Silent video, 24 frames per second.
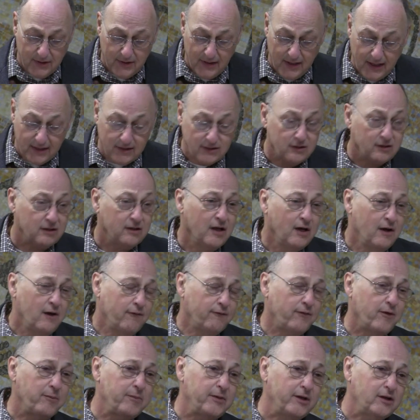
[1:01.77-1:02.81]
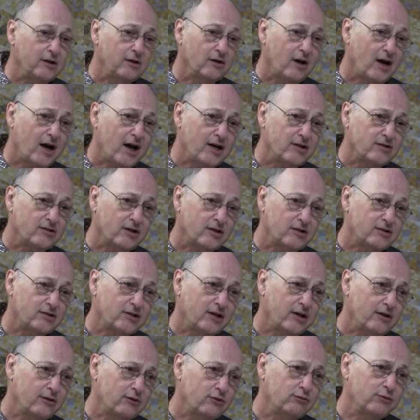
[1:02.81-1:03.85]
and then to familiarize
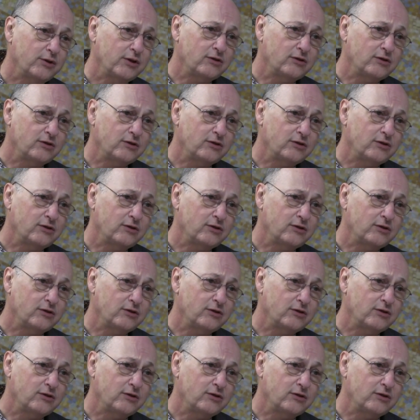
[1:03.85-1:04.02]
ourselves